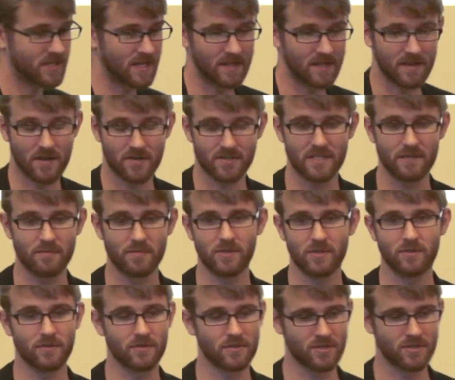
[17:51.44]
and our
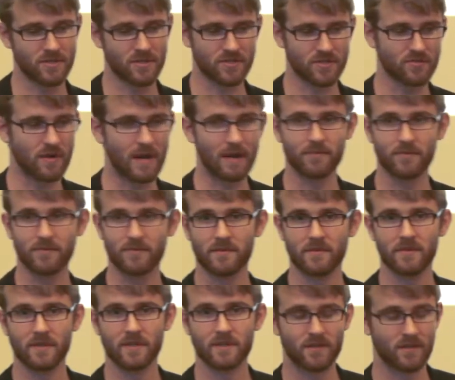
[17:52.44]
CPU usage just dropped
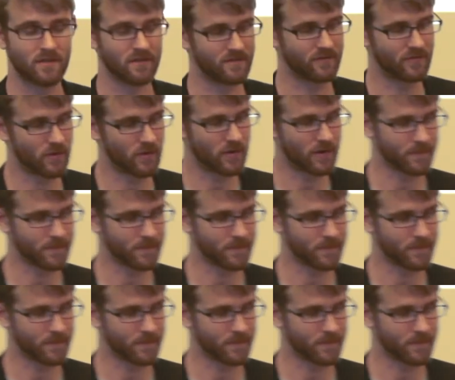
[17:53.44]
to the floor.